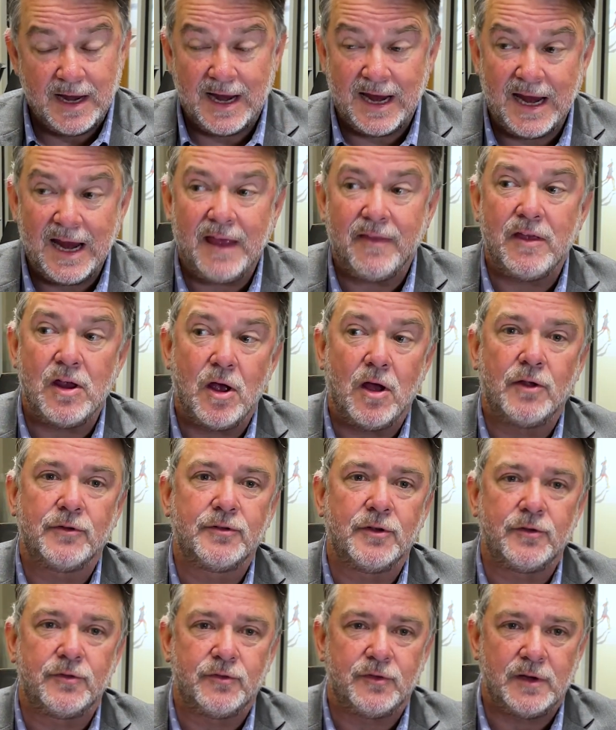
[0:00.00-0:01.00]
And they
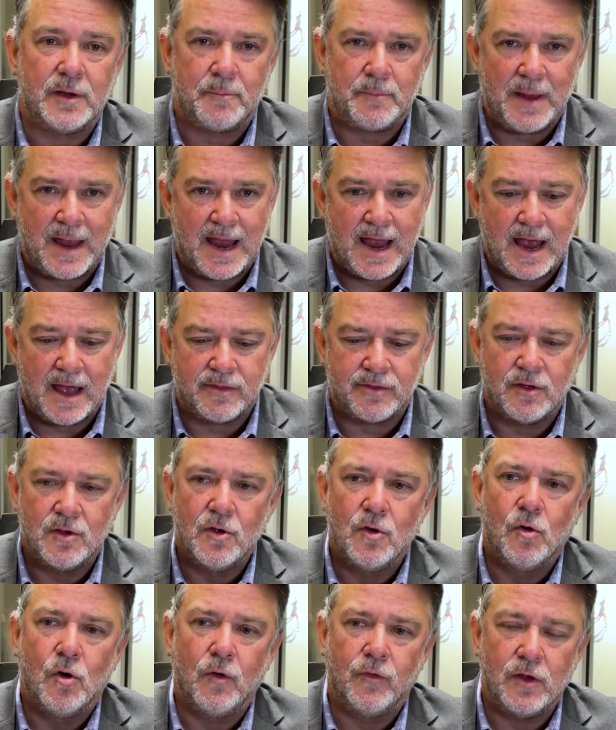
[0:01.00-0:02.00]
also see a path,
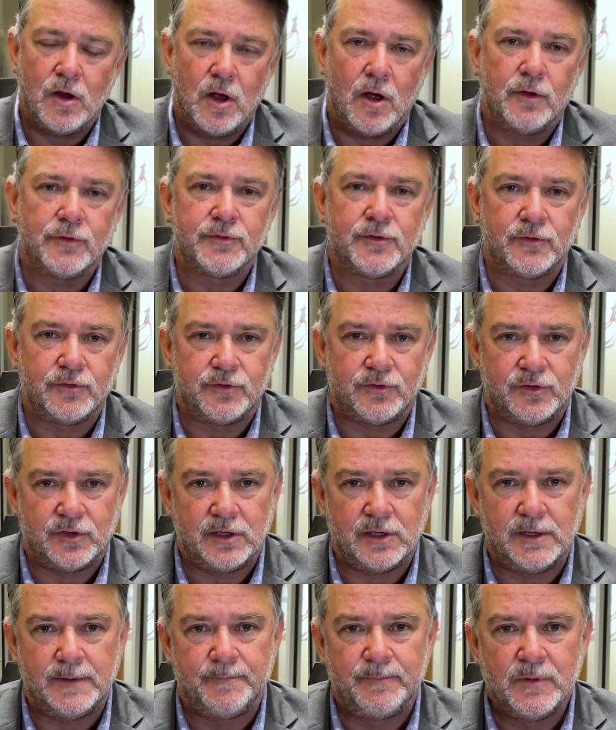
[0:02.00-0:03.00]
or they also
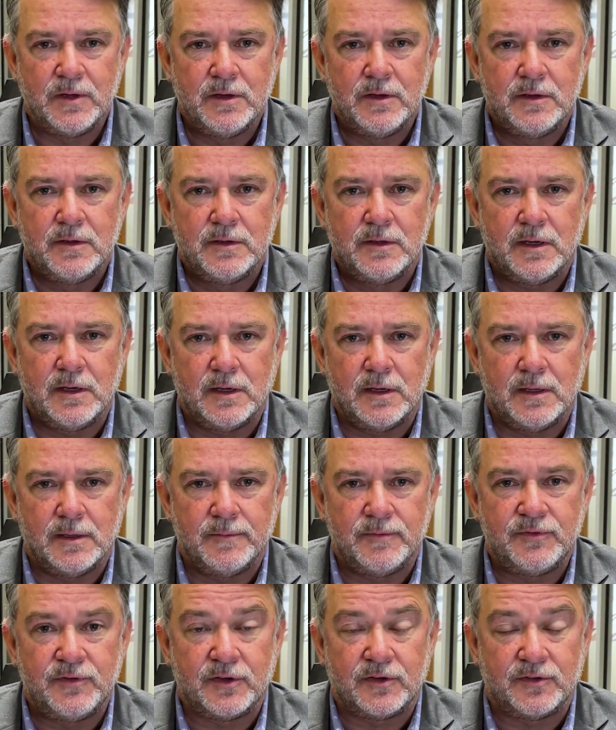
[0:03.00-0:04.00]
see
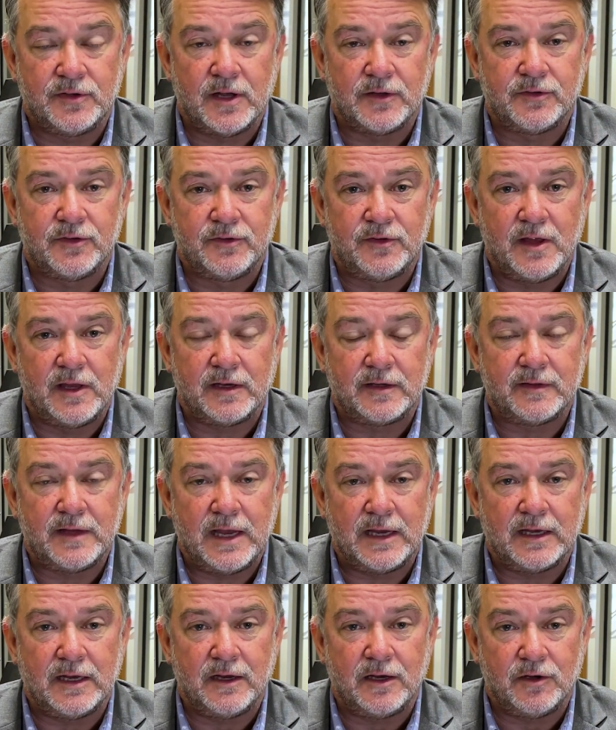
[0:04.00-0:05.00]
successes that
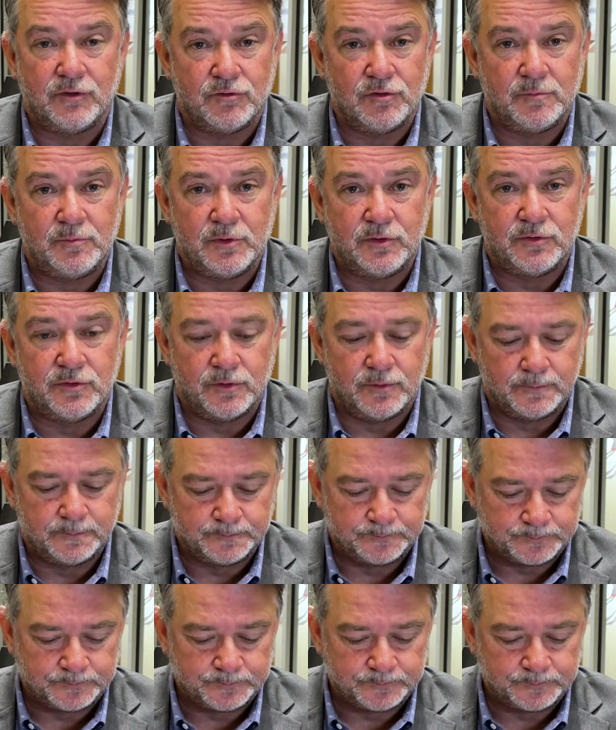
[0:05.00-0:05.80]
they can contribute to.